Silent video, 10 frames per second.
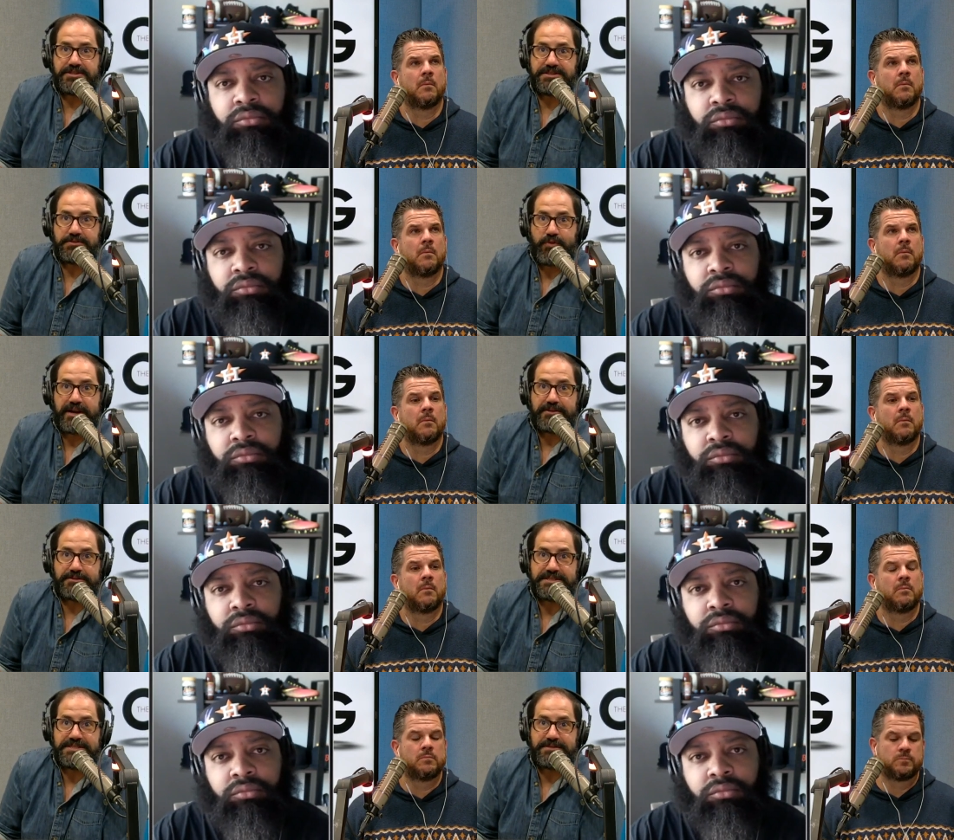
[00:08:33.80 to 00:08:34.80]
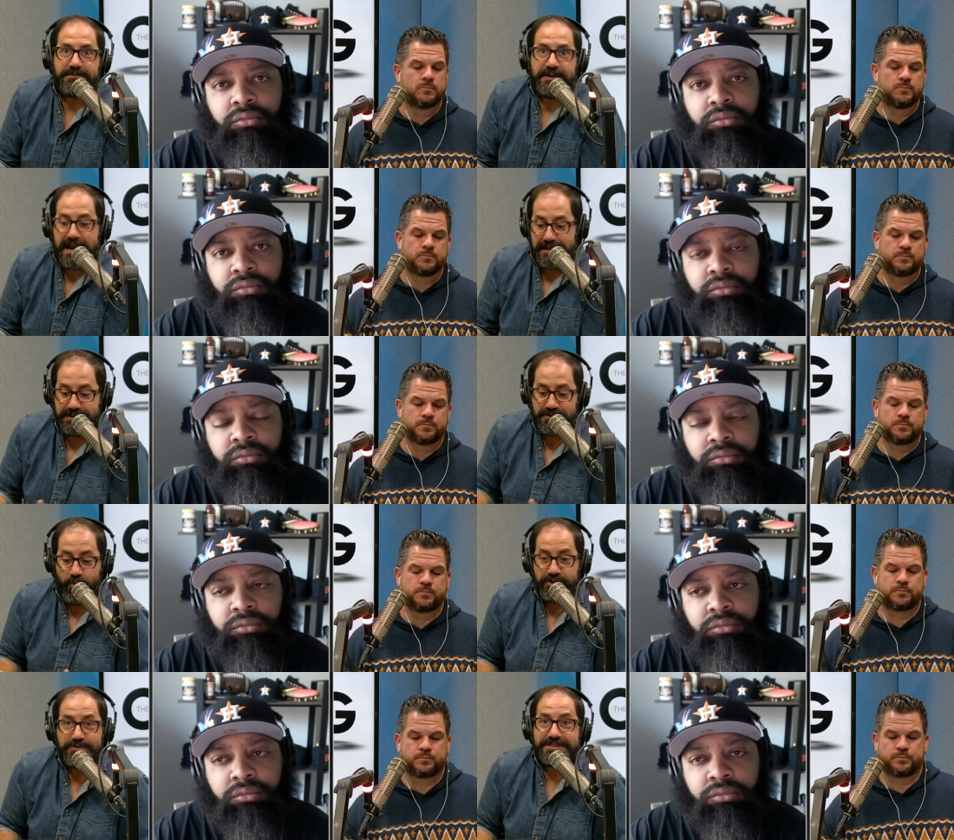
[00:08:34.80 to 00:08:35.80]
Speaker 1: in regular season finales or
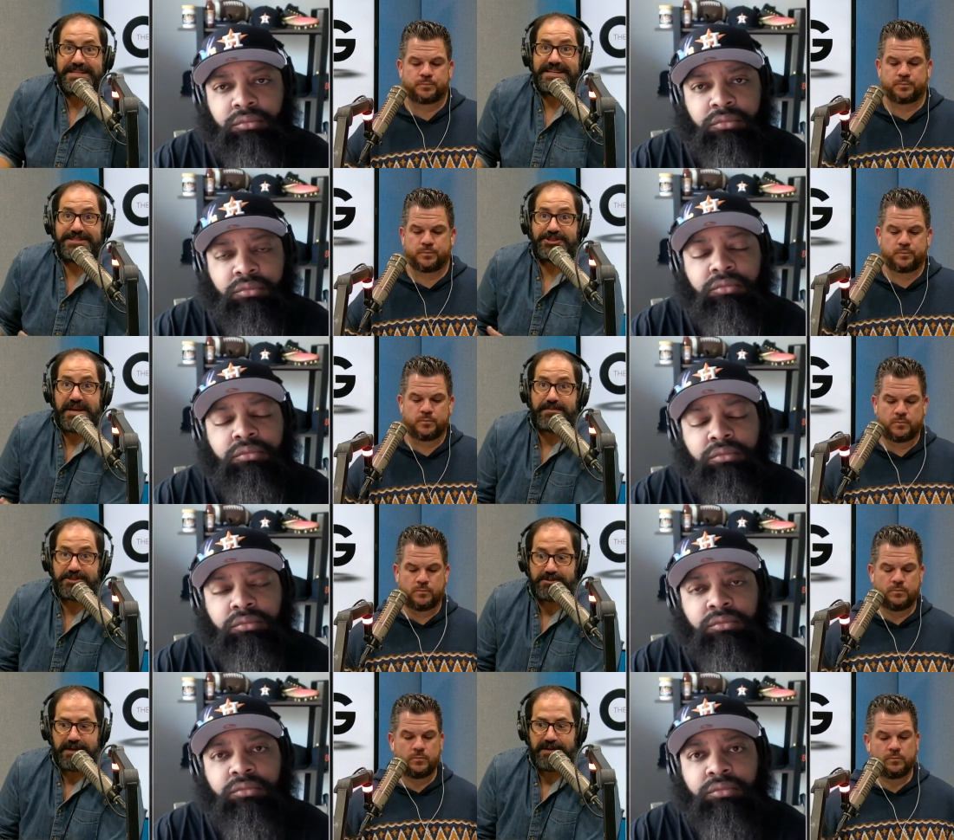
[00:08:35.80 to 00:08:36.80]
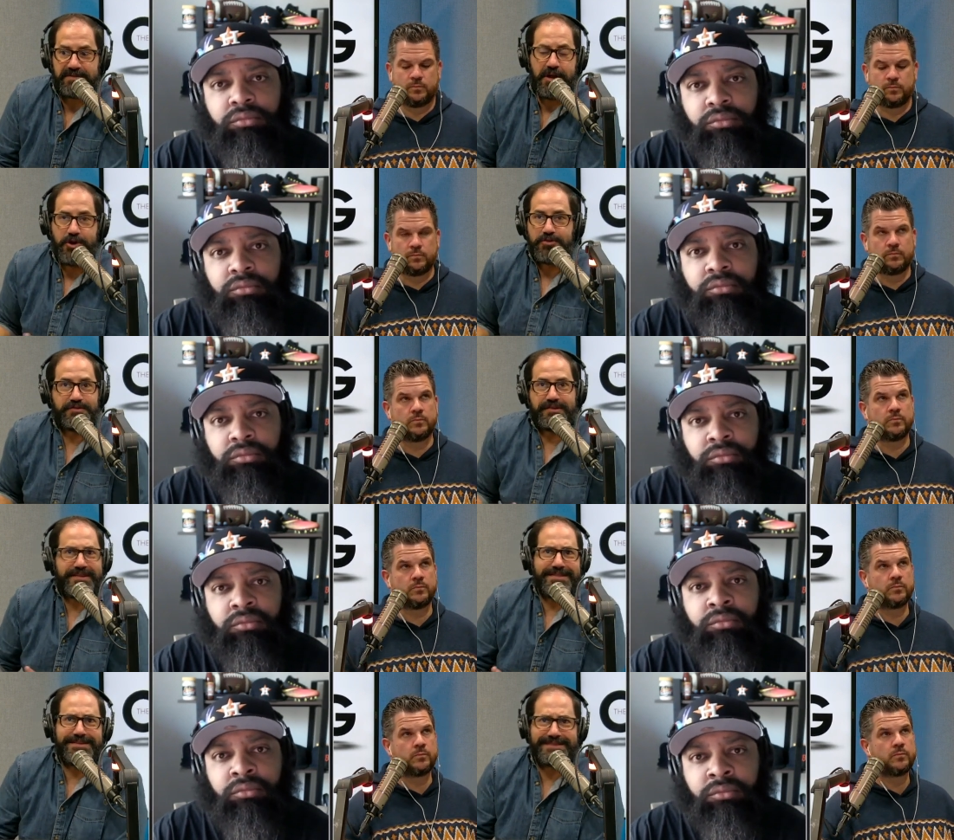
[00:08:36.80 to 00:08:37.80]
you see in championship games, who's to say
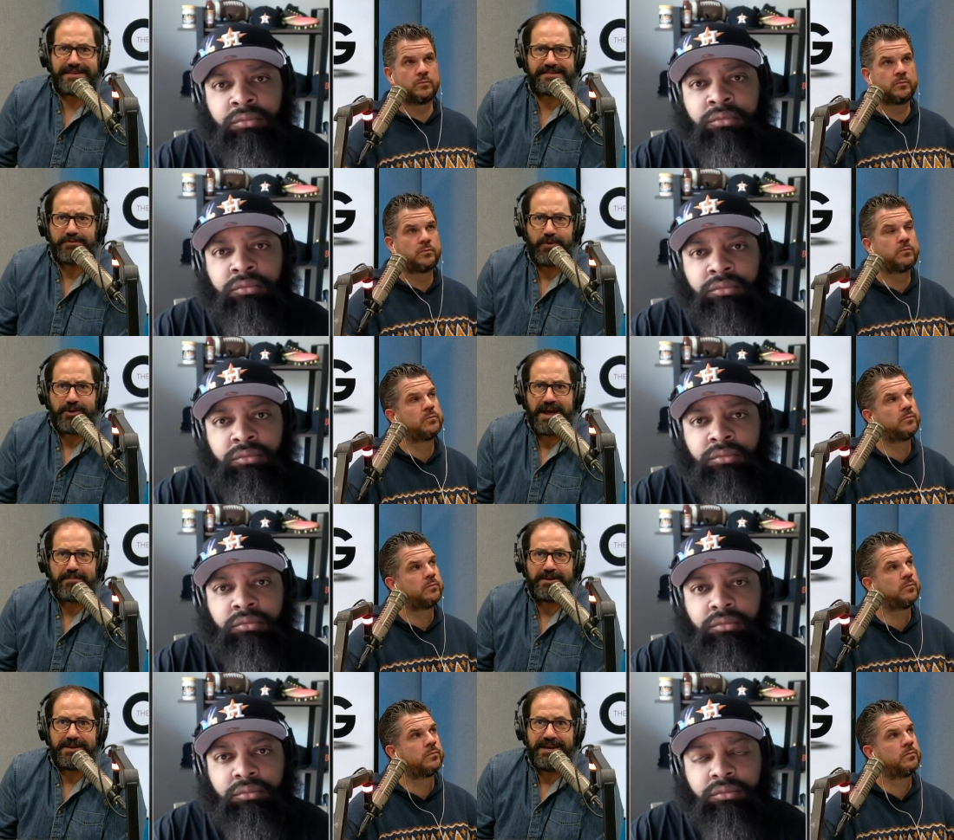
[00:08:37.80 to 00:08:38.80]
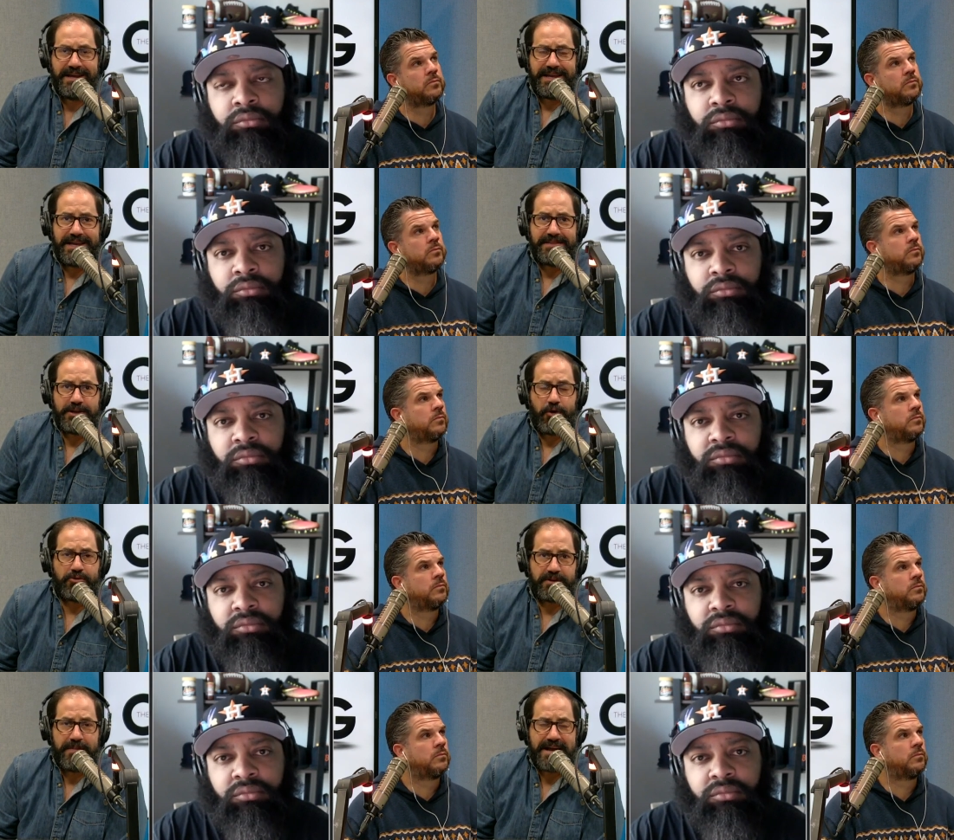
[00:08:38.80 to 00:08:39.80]
these things still won't happen in the
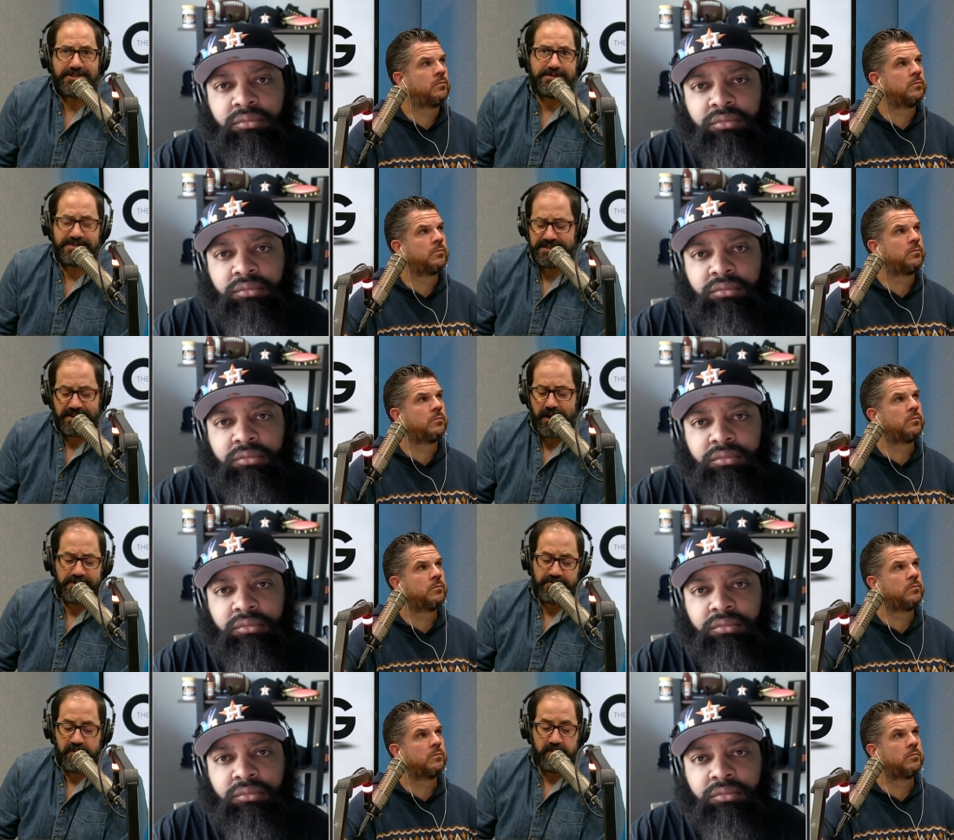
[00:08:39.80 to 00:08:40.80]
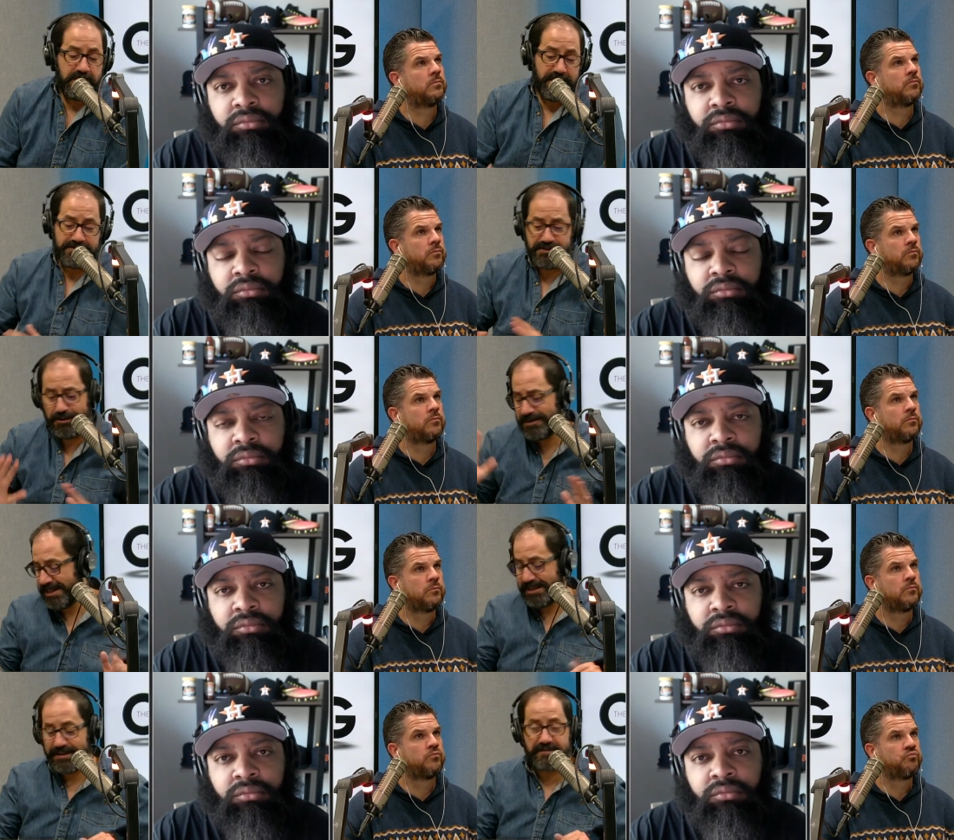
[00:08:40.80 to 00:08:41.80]
early matchups in the college football playoff? So,
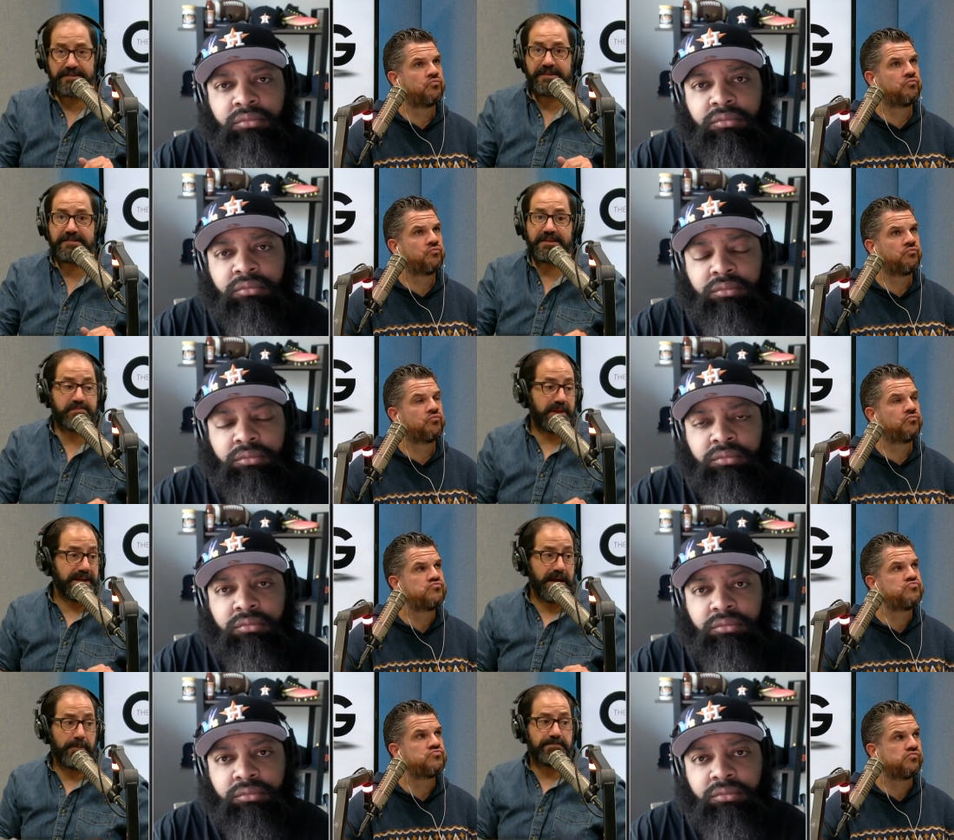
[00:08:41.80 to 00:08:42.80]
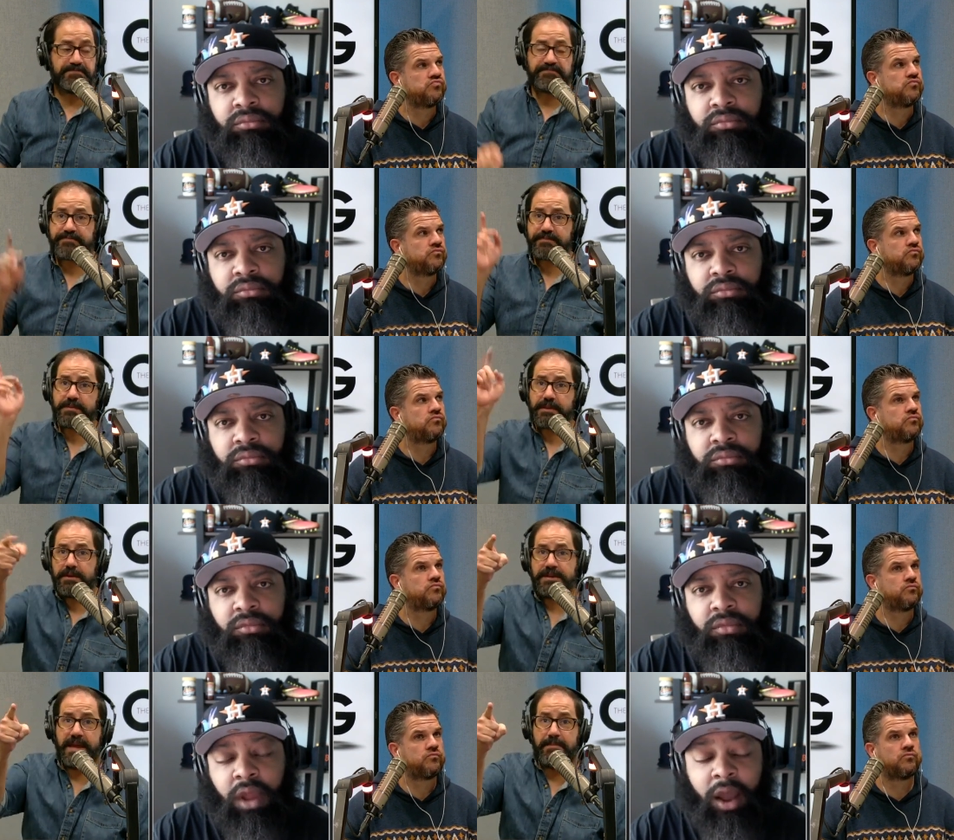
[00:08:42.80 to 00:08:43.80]
let's let these things play out.
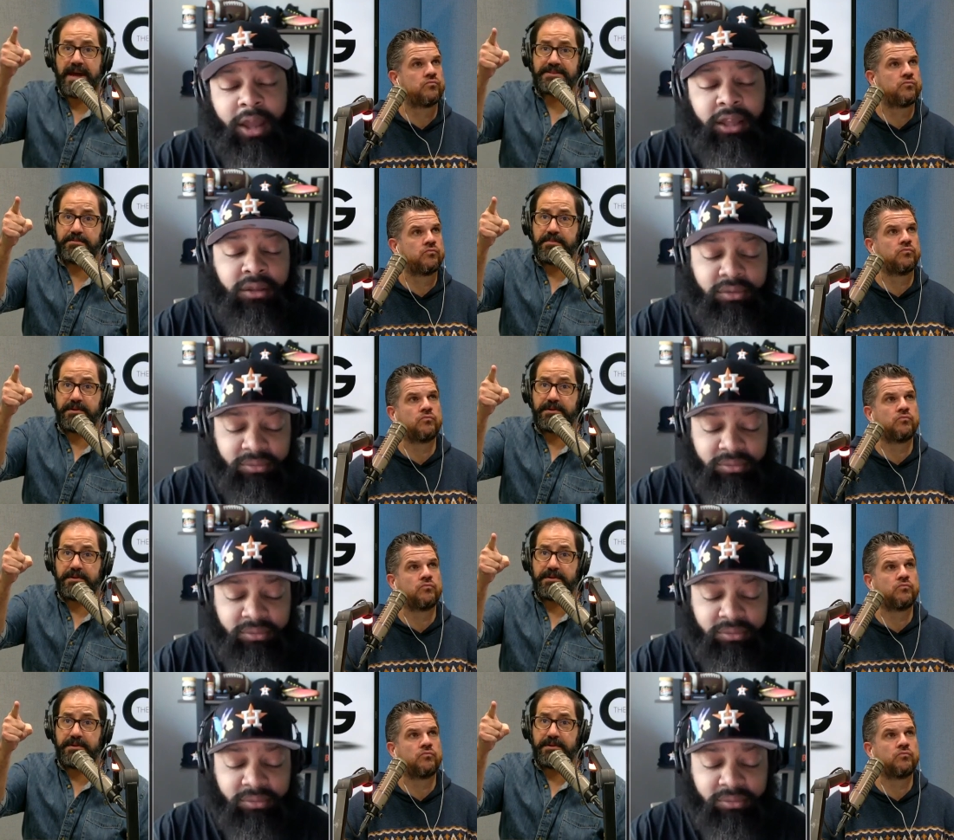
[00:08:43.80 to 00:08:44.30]
Get back no, to I,